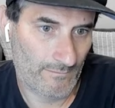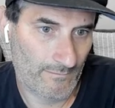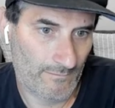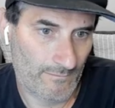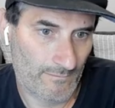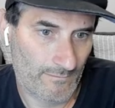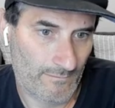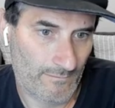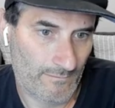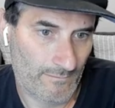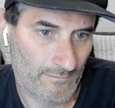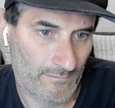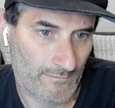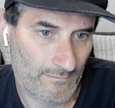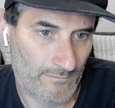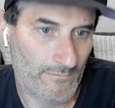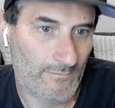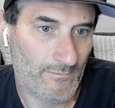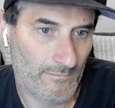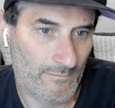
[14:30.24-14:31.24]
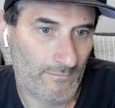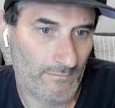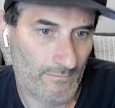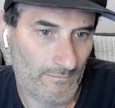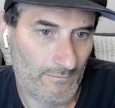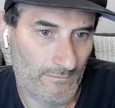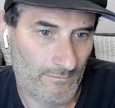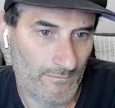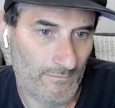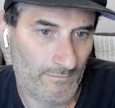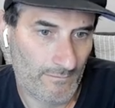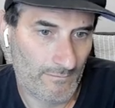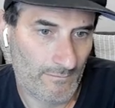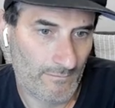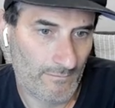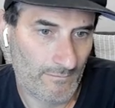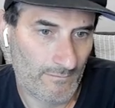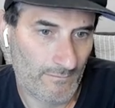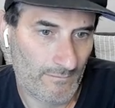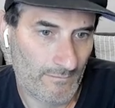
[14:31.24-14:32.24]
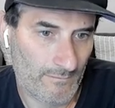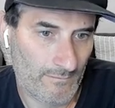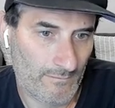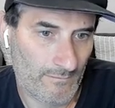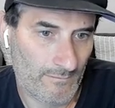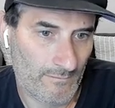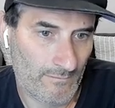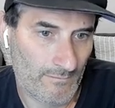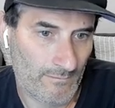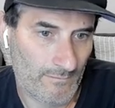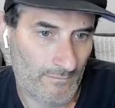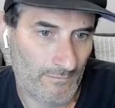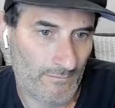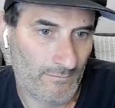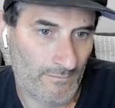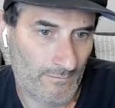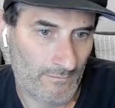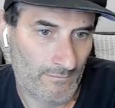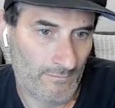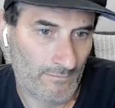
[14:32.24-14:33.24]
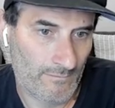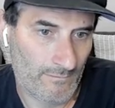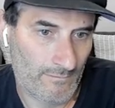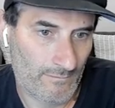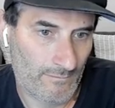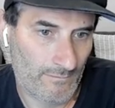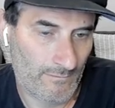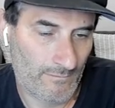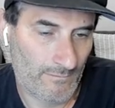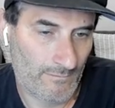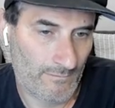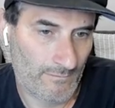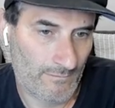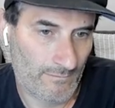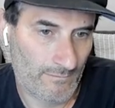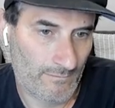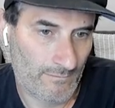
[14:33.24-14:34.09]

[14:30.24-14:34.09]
The person shown says nothing.